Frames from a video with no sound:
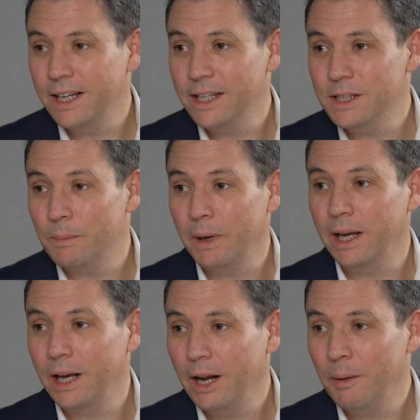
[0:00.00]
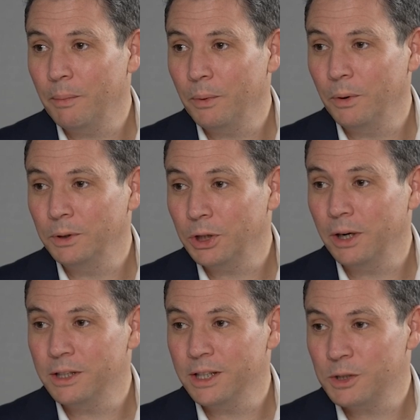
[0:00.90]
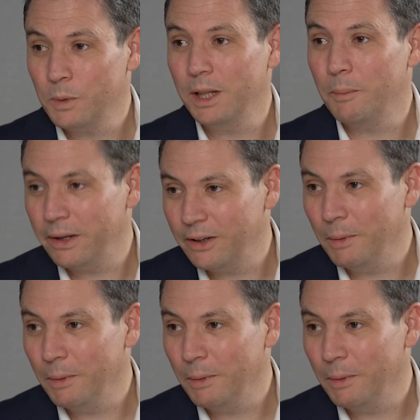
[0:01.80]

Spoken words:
is making it up or trying to swing the betting